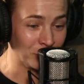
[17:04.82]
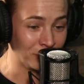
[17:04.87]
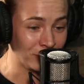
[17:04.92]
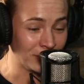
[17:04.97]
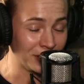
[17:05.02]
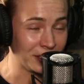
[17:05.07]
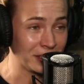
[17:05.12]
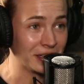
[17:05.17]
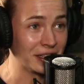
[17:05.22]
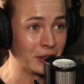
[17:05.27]

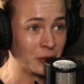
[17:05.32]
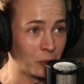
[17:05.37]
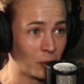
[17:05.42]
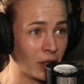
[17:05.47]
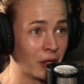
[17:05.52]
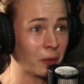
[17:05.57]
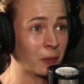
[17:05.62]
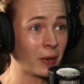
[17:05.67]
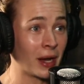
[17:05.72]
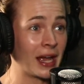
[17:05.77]
movie. It
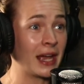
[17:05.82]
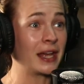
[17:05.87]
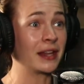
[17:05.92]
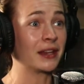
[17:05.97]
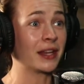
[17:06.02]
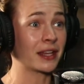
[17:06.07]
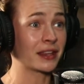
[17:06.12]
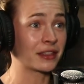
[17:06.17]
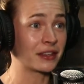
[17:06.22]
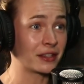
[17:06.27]
went away,
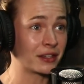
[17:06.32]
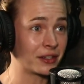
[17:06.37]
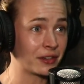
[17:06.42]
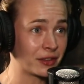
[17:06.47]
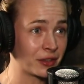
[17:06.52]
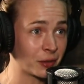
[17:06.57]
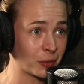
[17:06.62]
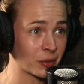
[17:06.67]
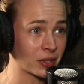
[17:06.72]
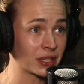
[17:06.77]
like
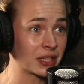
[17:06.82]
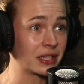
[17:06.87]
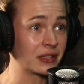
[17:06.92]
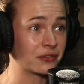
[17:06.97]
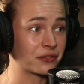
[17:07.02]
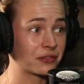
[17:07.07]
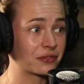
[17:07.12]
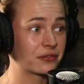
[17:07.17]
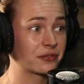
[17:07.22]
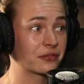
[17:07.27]
the
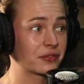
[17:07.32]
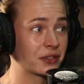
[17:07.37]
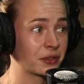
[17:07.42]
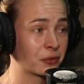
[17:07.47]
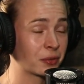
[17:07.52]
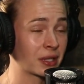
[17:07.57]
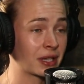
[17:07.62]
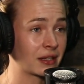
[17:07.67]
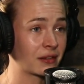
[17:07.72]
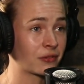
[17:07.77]
relief
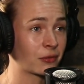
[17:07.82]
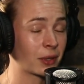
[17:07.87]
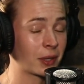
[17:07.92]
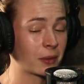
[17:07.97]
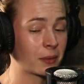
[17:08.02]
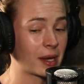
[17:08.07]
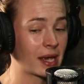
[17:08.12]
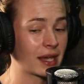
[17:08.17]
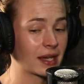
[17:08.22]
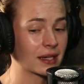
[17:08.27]

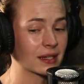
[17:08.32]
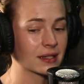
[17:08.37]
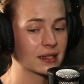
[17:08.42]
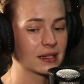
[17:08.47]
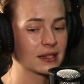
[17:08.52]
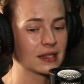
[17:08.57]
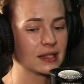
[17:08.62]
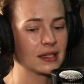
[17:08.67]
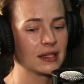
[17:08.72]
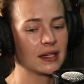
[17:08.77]
went away,
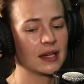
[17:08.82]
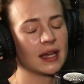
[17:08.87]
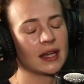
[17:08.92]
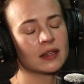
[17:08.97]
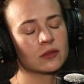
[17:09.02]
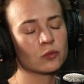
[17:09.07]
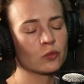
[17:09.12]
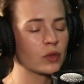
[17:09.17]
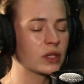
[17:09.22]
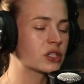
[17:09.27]

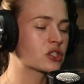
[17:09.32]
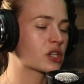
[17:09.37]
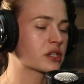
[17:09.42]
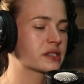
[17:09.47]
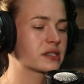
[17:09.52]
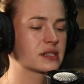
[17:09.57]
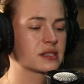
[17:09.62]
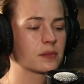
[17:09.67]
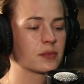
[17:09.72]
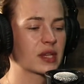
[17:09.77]
and we
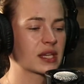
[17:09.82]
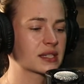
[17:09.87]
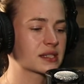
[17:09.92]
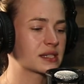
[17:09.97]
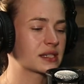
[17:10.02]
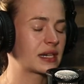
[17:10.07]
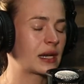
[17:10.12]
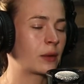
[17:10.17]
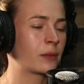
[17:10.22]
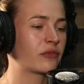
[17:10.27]
adjusted some
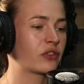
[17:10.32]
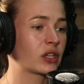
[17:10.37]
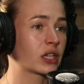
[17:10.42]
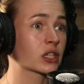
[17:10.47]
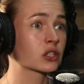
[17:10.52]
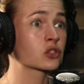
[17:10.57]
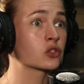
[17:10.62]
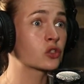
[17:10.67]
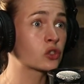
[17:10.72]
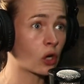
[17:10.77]
things, and now I'm
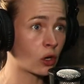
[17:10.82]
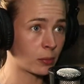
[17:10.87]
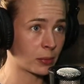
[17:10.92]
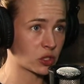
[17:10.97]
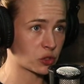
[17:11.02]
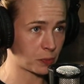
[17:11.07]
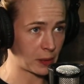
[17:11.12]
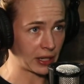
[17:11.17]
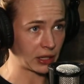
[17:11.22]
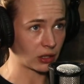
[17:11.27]
feeling so
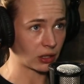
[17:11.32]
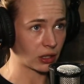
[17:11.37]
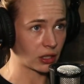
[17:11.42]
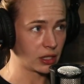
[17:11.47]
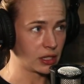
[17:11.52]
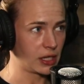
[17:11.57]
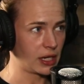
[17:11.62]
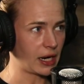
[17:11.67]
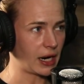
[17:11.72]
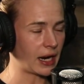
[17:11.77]
much better.
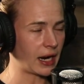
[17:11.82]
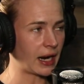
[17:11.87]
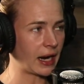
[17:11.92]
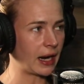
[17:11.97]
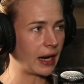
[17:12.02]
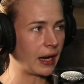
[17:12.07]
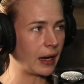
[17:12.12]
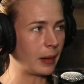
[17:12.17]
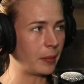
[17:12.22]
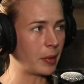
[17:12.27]

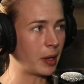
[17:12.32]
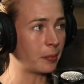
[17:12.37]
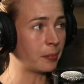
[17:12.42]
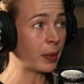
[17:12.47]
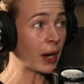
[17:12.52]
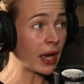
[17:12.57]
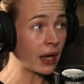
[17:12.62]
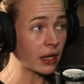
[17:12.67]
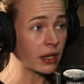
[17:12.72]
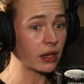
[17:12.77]

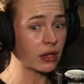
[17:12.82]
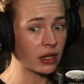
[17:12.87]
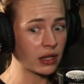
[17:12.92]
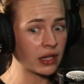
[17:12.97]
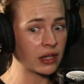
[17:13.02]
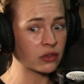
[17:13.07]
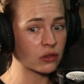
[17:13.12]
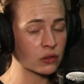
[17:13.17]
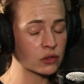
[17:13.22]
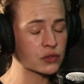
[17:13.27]
But
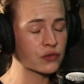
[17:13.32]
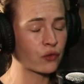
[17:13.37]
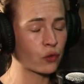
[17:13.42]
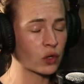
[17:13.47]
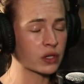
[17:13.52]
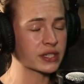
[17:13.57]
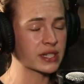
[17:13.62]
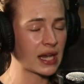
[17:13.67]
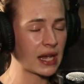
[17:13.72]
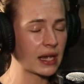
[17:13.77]
in those
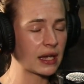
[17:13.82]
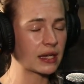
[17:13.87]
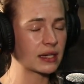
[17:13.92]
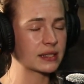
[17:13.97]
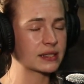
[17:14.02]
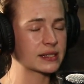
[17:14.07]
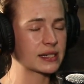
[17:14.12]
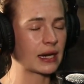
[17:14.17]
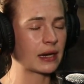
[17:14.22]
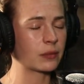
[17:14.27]
4
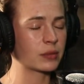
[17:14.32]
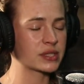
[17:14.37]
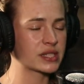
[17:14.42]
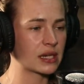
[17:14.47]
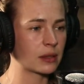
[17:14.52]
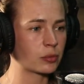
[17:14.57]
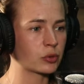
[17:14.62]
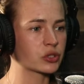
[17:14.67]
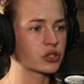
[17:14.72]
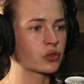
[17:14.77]
days, I
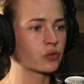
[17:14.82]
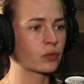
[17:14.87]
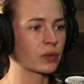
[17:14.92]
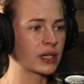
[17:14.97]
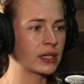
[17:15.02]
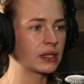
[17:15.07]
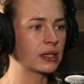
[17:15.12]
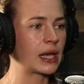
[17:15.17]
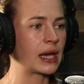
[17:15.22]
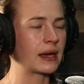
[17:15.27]
was able to
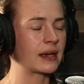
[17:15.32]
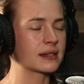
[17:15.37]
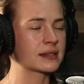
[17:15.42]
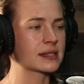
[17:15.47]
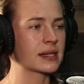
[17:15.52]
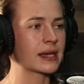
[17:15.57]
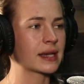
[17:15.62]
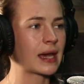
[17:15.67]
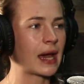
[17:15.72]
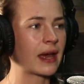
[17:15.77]

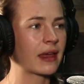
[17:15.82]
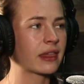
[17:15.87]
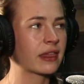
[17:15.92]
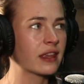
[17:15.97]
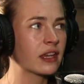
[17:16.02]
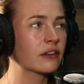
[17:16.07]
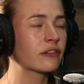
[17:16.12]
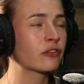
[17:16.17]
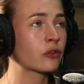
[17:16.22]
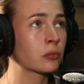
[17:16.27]
realize, like, I
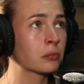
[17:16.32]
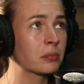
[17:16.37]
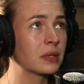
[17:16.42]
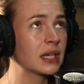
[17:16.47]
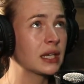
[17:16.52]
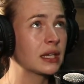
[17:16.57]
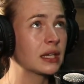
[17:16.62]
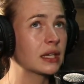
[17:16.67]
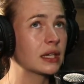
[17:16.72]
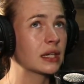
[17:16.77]
think for
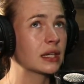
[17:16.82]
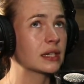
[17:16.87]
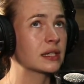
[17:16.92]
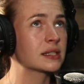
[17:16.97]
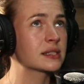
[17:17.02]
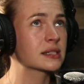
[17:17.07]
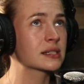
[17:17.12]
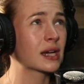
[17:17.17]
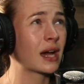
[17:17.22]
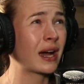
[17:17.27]
me
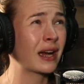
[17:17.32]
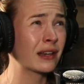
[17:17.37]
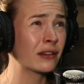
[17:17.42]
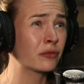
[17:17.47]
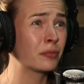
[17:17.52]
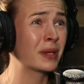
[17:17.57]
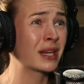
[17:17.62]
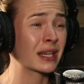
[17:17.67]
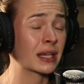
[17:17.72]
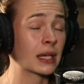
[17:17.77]
it's kind
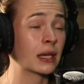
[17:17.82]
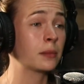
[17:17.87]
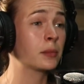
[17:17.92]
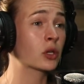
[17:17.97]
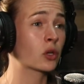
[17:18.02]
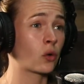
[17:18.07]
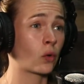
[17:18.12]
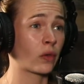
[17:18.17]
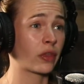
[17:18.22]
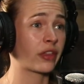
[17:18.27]
of been a
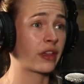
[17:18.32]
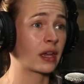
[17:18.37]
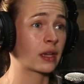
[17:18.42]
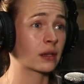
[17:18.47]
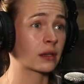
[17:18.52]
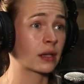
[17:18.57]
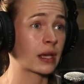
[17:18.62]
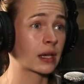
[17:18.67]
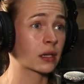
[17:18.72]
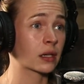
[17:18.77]
chemical
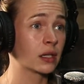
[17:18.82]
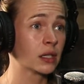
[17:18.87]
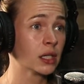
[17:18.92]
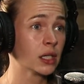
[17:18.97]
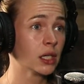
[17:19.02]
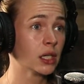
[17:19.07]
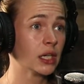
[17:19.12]
thing, like